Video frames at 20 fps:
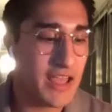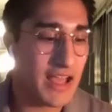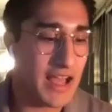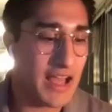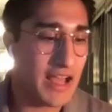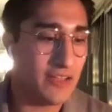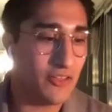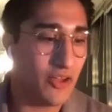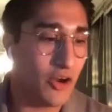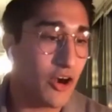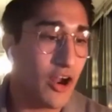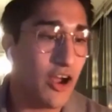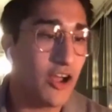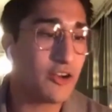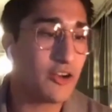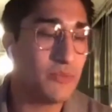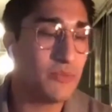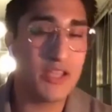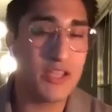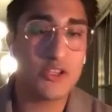our
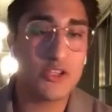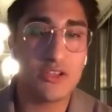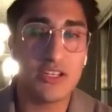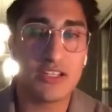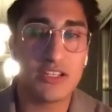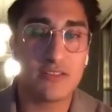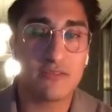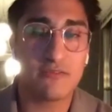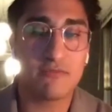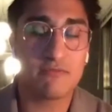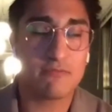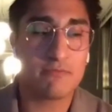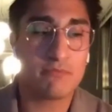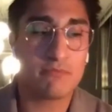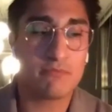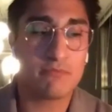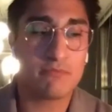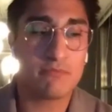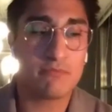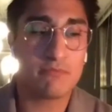automation is
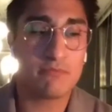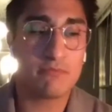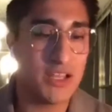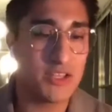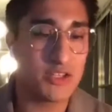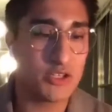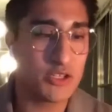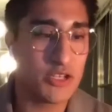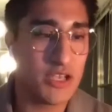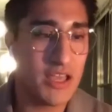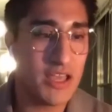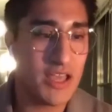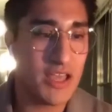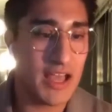pretty much